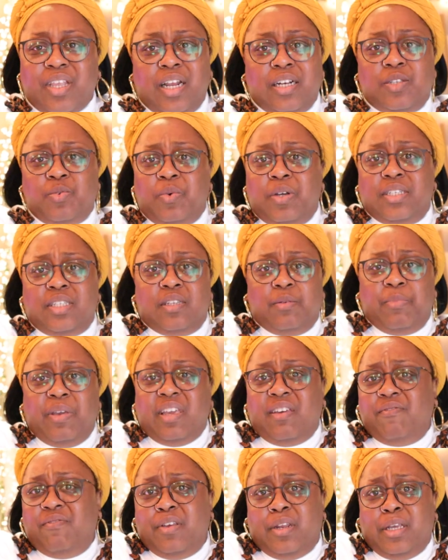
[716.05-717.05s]
I just wanted to
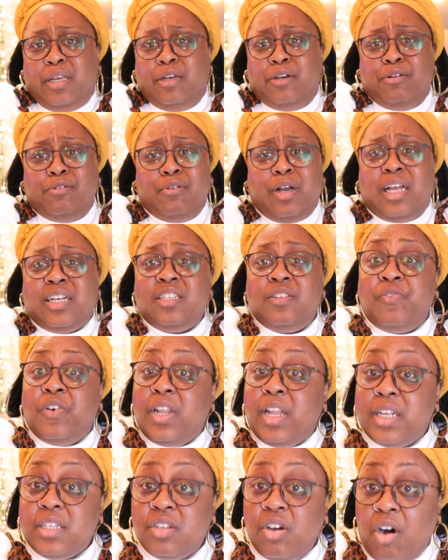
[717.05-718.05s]
make a video. I just
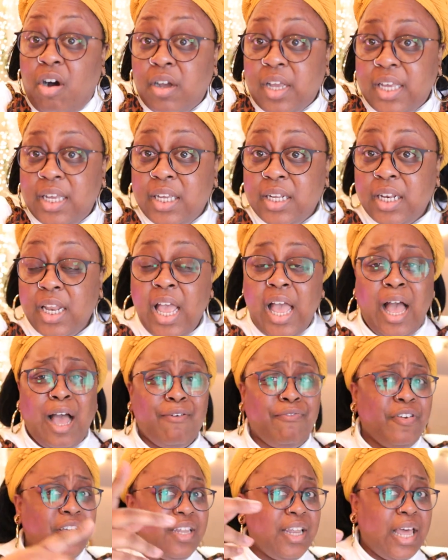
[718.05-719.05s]
felt like talking.
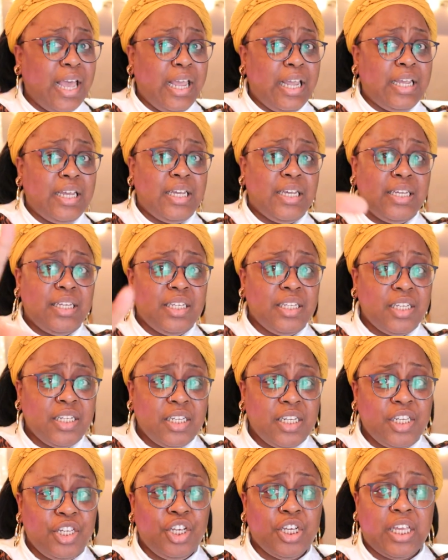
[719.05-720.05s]
I felt like
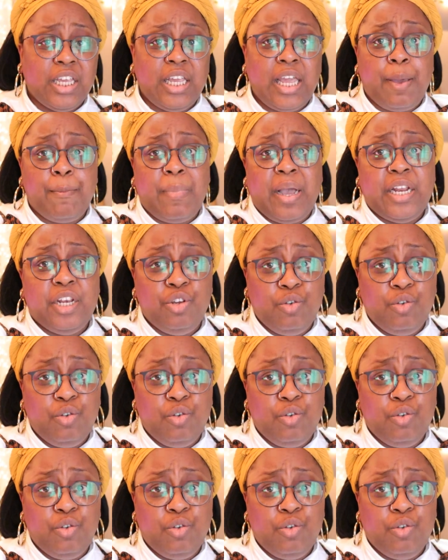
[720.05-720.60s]
looking at my